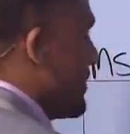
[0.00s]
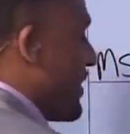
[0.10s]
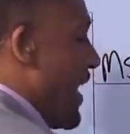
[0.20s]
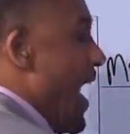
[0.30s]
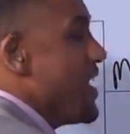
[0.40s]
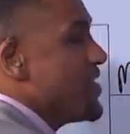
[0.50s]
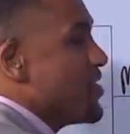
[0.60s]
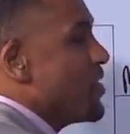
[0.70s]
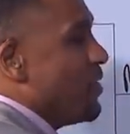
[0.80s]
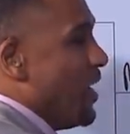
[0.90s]
Candace is
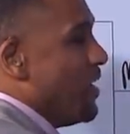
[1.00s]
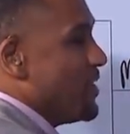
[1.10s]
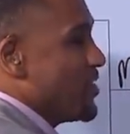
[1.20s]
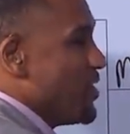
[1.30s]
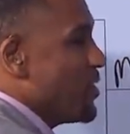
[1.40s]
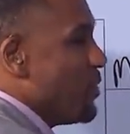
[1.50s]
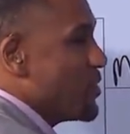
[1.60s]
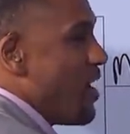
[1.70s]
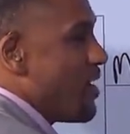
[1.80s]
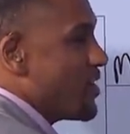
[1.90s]
gonna love this. She's gonna
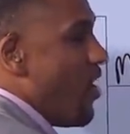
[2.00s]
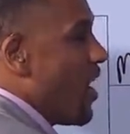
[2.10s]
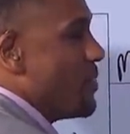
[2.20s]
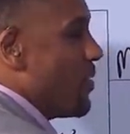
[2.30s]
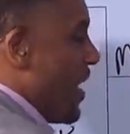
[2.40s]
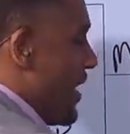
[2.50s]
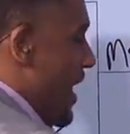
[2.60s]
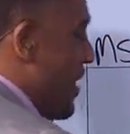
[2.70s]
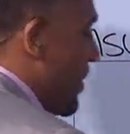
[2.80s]
start calling me right now. But